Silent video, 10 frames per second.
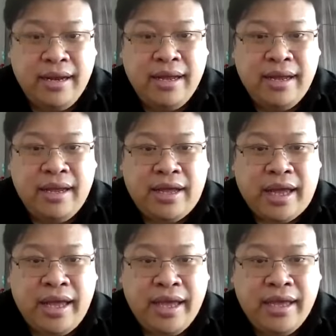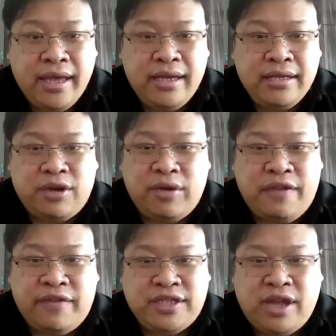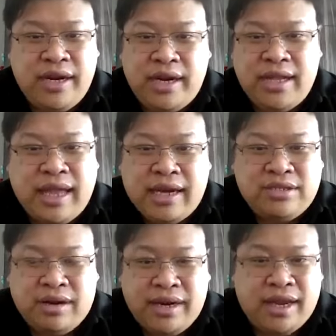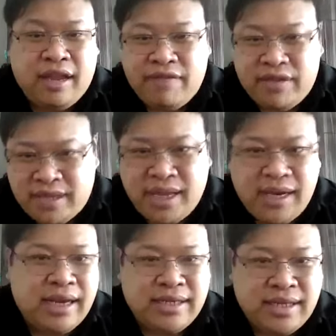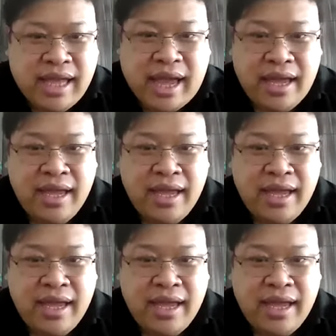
Okay? So if it's not needed, then it's not needed. If it's needed, then it's there.